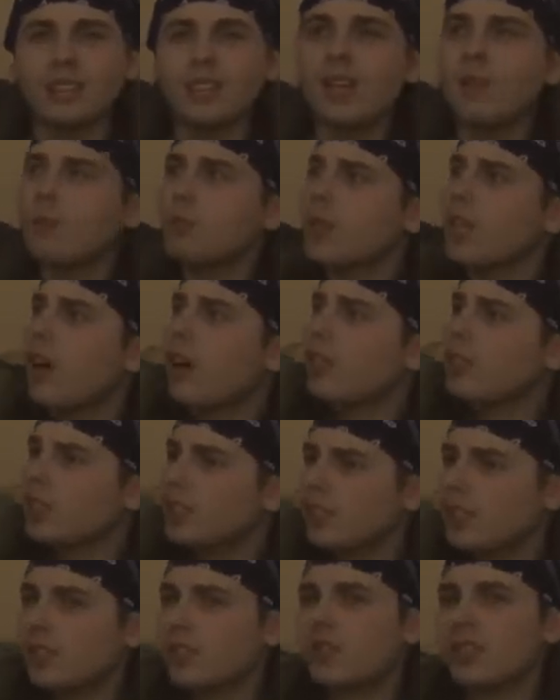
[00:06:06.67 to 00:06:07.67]
Then we
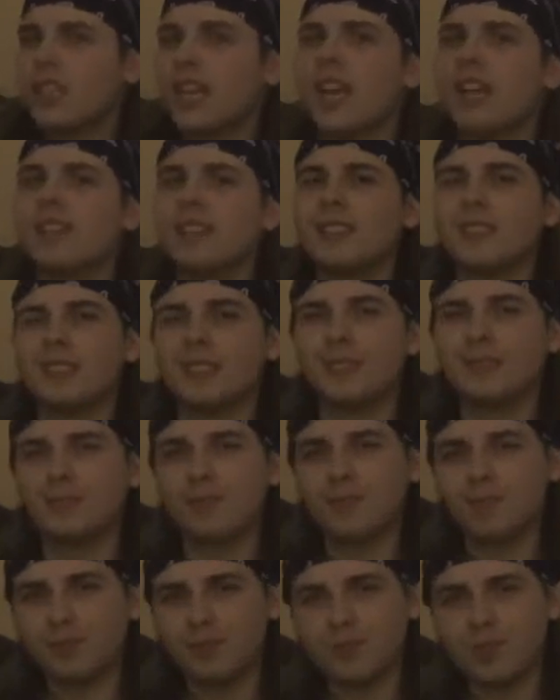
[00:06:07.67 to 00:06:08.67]
also get,
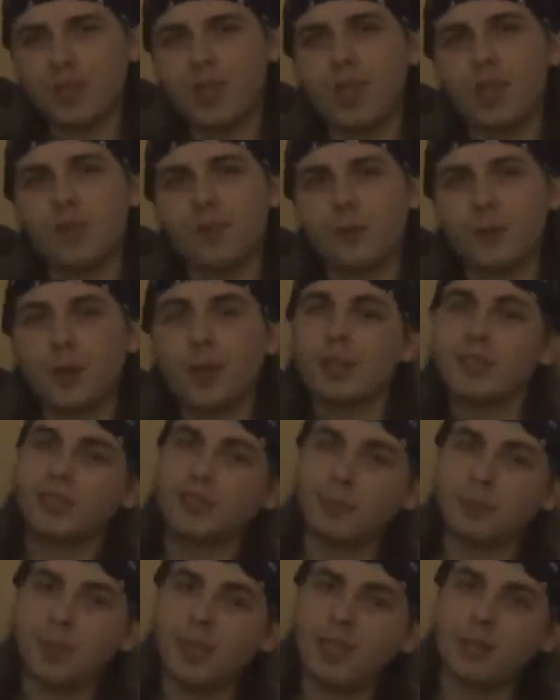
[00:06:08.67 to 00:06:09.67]
of course,
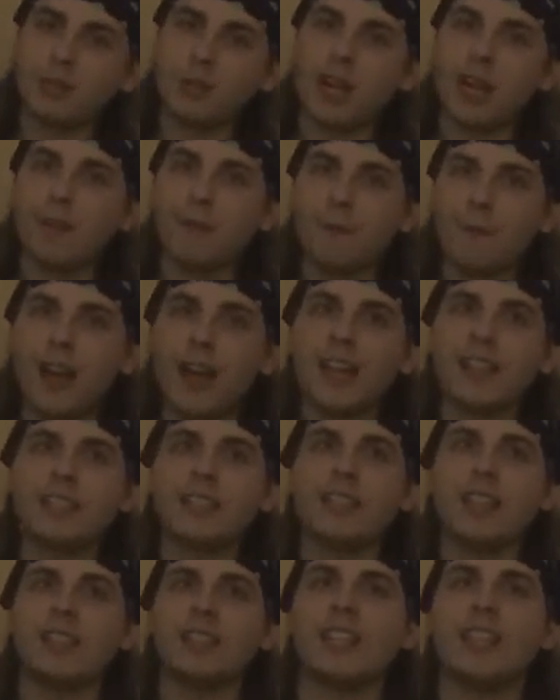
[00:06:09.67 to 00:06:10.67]
the big great fight
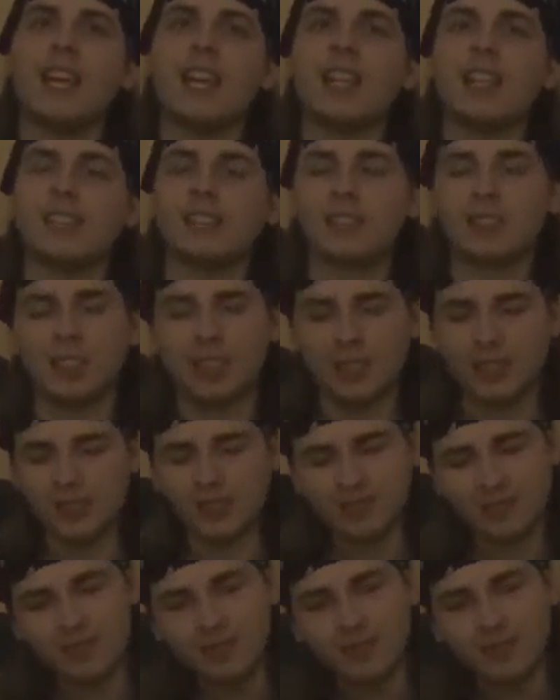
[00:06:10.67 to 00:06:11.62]
at the end. And,